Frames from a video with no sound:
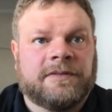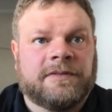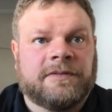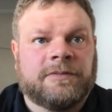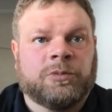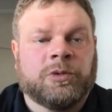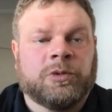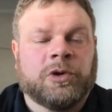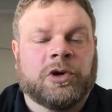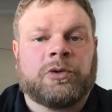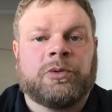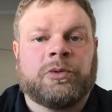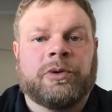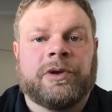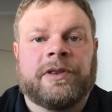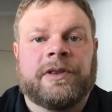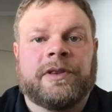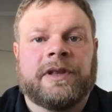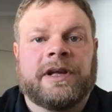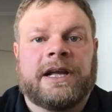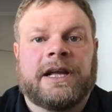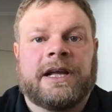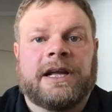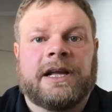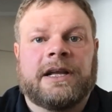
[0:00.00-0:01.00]
Work with
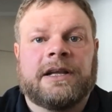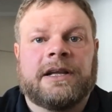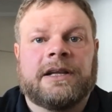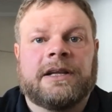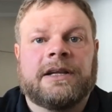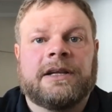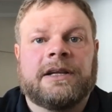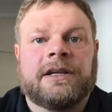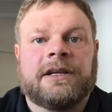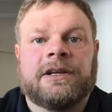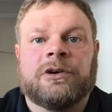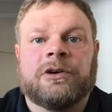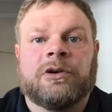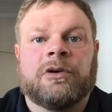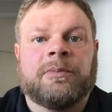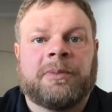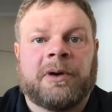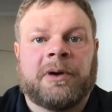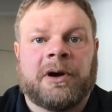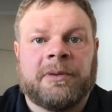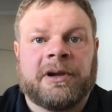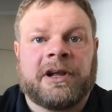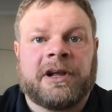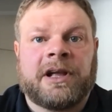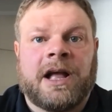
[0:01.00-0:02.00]

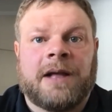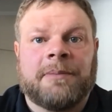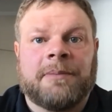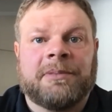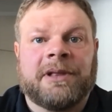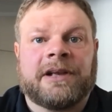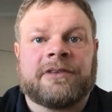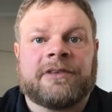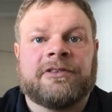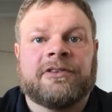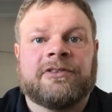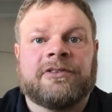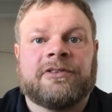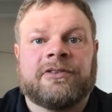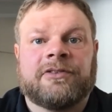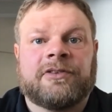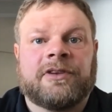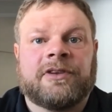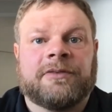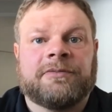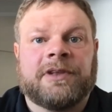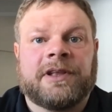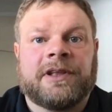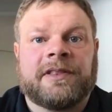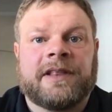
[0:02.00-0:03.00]
apartment complexes and
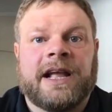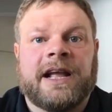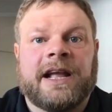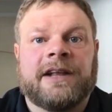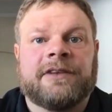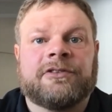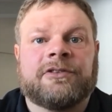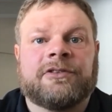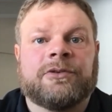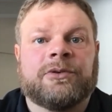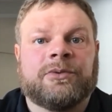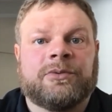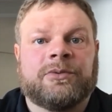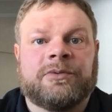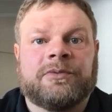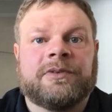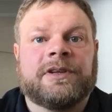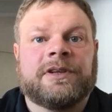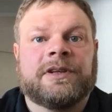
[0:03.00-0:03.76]
stuff like that. So